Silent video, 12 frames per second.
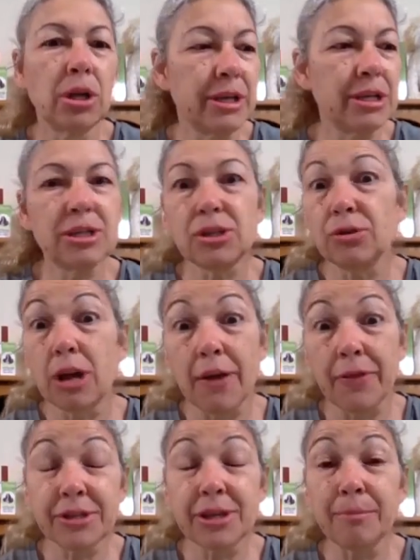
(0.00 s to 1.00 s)
He's still got
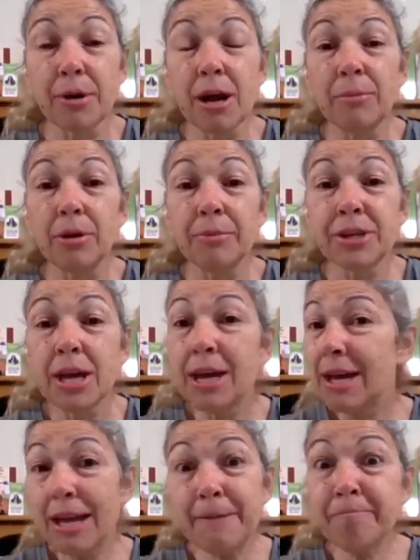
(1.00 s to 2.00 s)
the same problems.
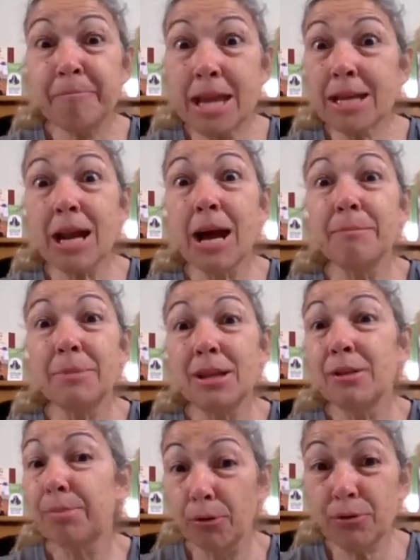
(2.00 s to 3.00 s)
It may not be
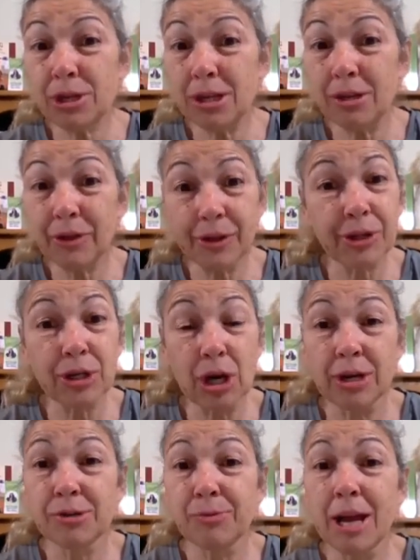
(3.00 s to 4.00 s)
the protein that the
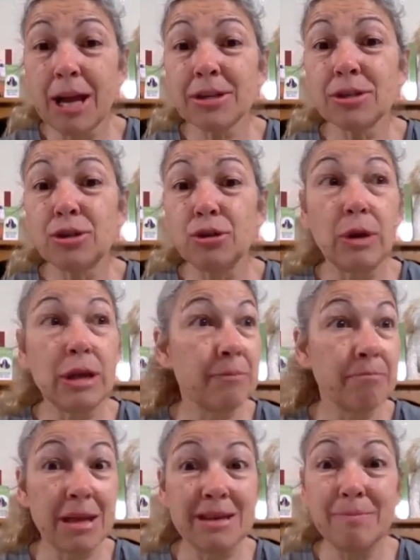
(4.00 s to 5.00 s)
dog is reacting to. It
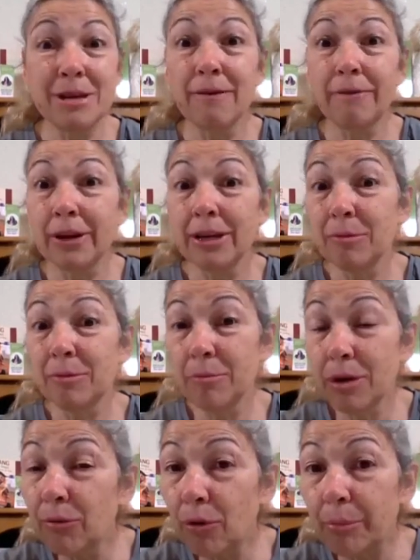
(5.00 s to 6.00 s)
may be a vitamin
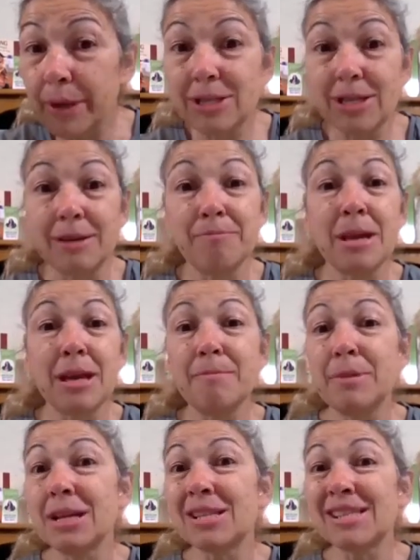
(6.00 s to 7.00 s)
mineral mix. It may
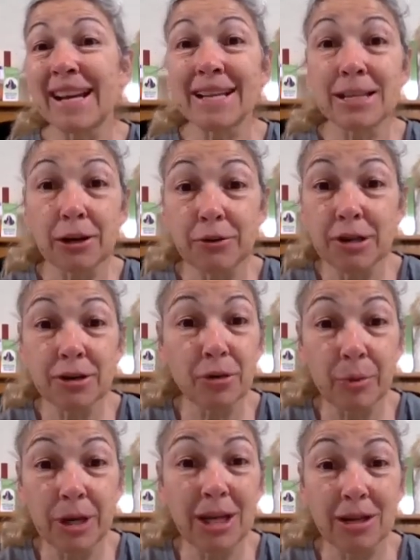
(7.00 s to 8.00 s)
be a secondary
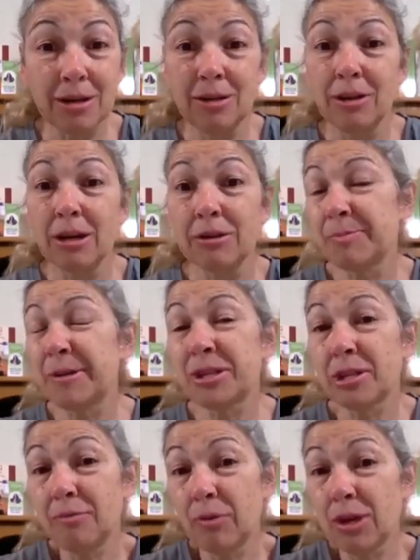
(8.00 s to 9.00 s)
ingredient in there,
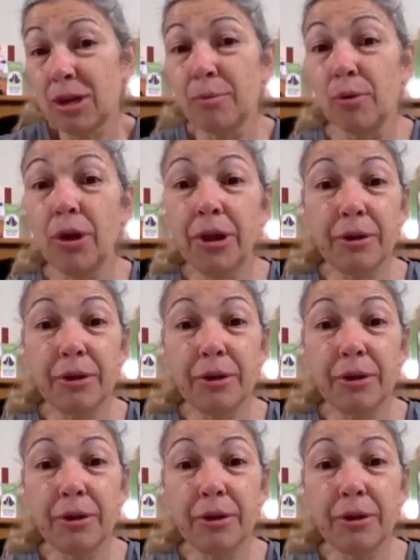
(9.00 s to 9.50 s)
especially with kibble.